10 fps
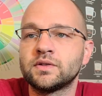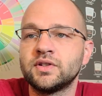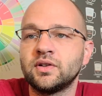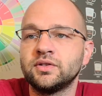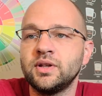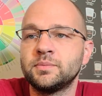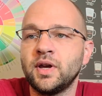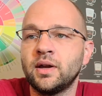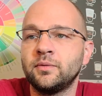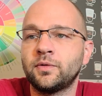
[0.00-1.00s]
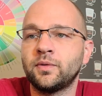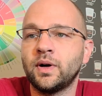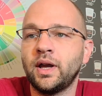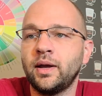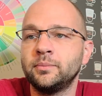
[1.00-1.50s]
single deep 10
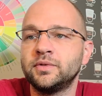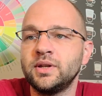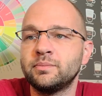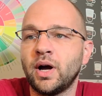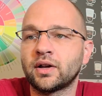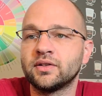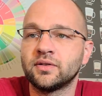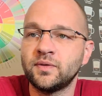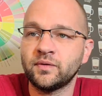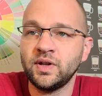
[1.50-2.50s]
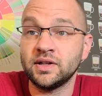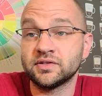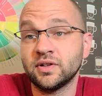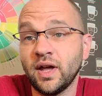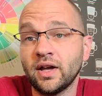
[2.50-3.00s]
frame, deep boxes
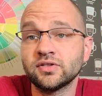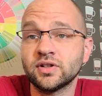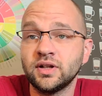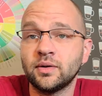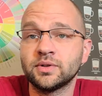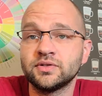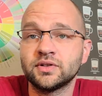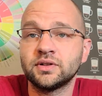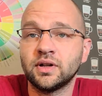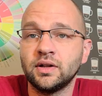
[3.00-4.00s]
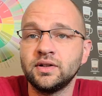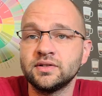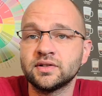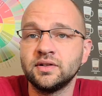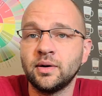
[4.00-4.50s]
15. So actually that was a, a
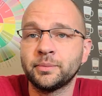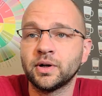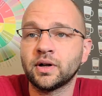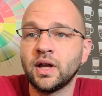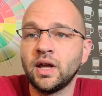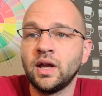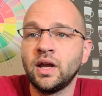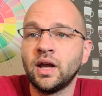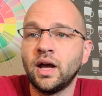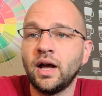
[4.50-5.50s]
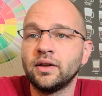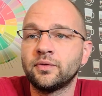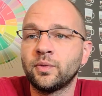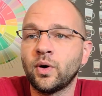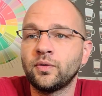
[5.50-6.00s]
decent number. Uh, the
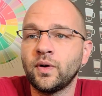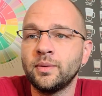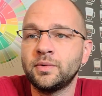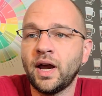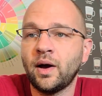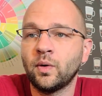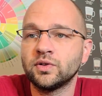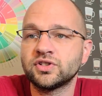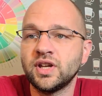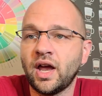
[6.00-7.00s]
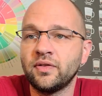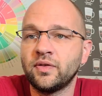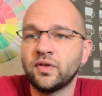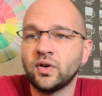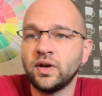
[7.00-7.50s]
four frame towers, she
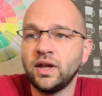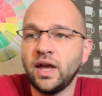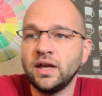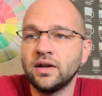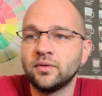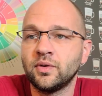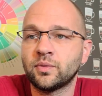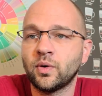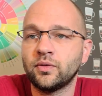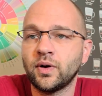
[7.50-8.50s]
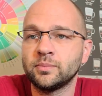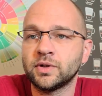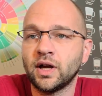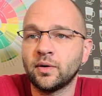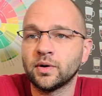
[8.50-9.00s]
had 38 of the four frame
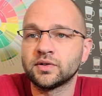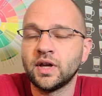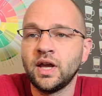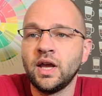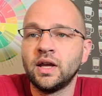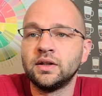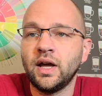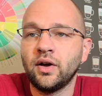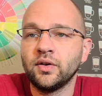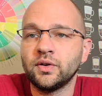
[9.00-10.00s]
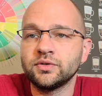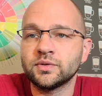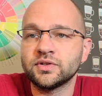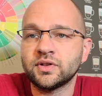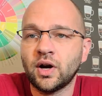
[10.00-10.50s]
towers. Now those
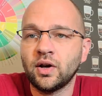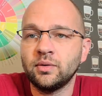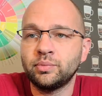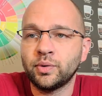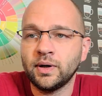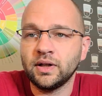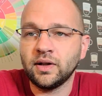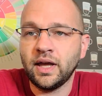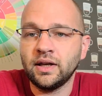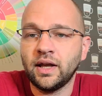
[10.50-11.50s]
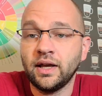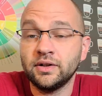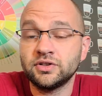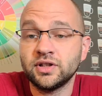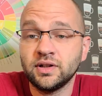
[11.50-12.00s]
were started pretty late
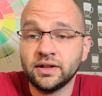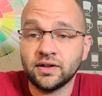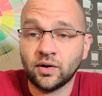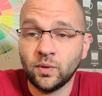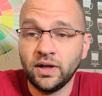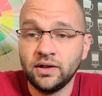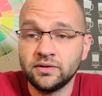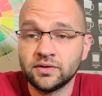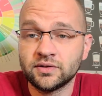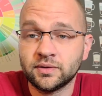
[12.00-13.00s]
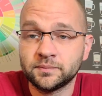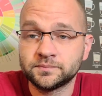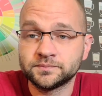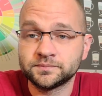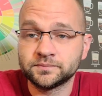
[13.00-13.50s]
and she let the queens,
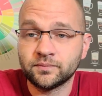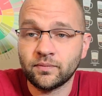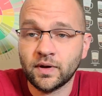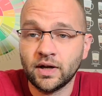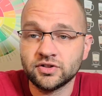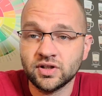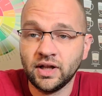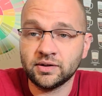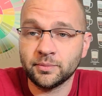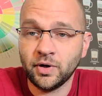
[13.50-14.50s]
uh, she let